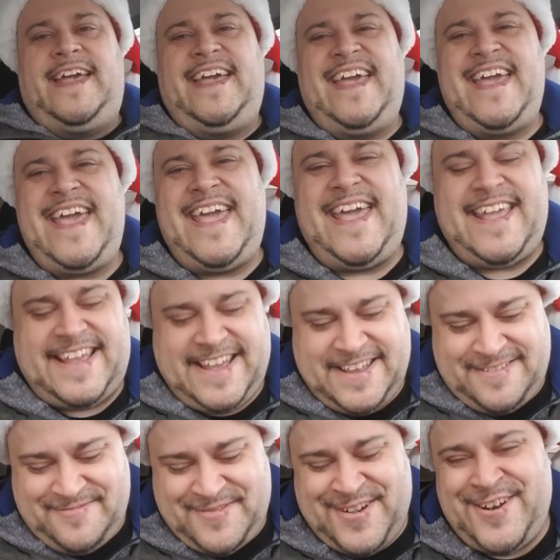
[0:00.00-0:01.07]

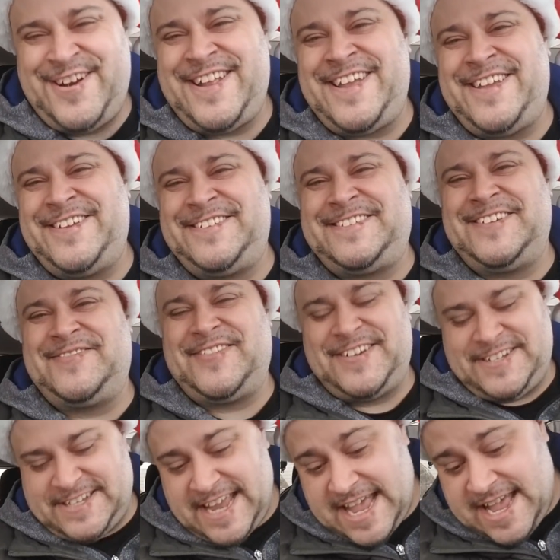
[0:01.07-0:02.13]
Good morning, YouTubers.